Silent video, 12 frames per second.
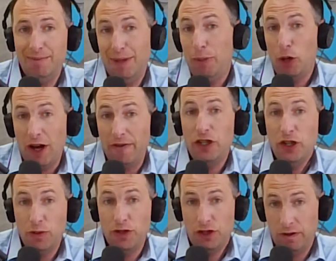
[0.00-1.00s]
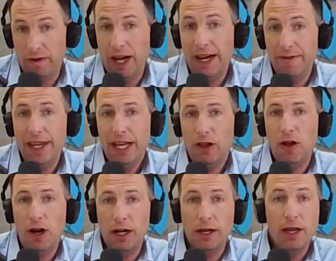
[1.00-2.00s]
people often don't survive that
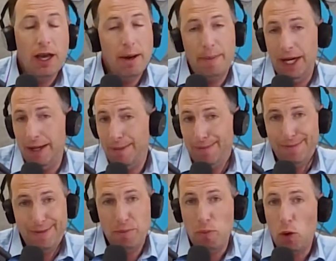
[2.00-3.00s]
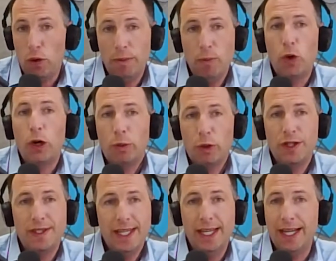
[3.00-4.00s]
long. But more and more we're
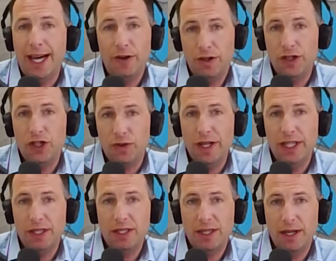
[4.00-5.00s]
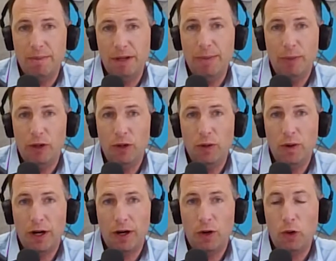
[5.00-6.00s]
seeing out in the streets people who
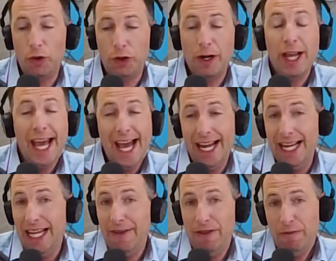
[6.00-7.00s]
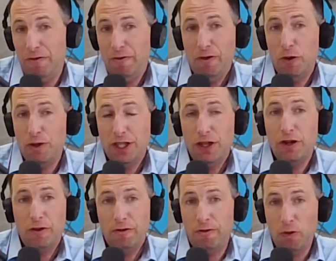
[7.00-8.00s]
are older, and even folks in
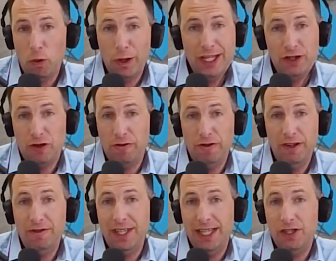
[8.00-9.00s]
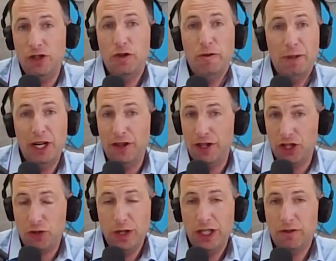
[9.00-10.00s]
their 40s or 50s who have been on the
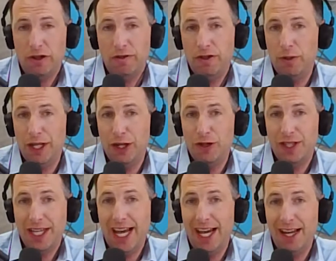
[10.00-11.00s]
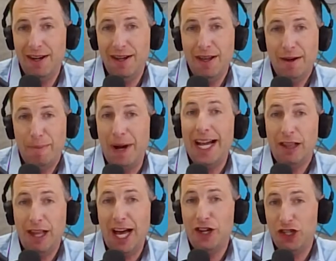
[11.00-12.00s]
streets for a few years can
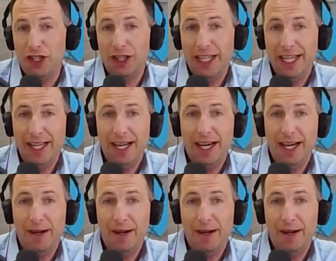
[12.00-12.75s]
biologically